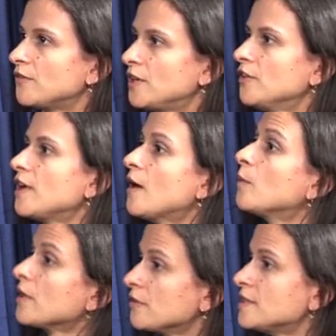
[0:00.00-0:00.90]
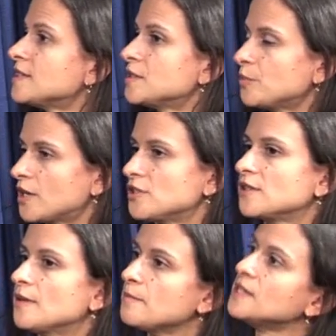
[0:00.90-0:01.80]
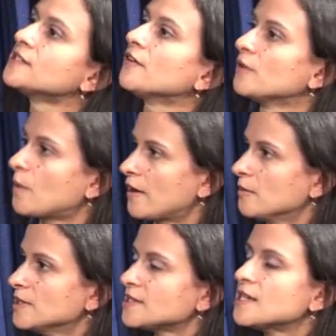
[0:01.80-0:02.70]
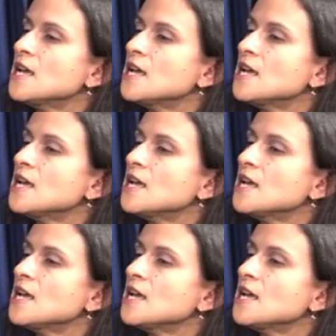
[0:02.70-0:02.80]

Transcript: figuring out whether this is a project that meets our requirements.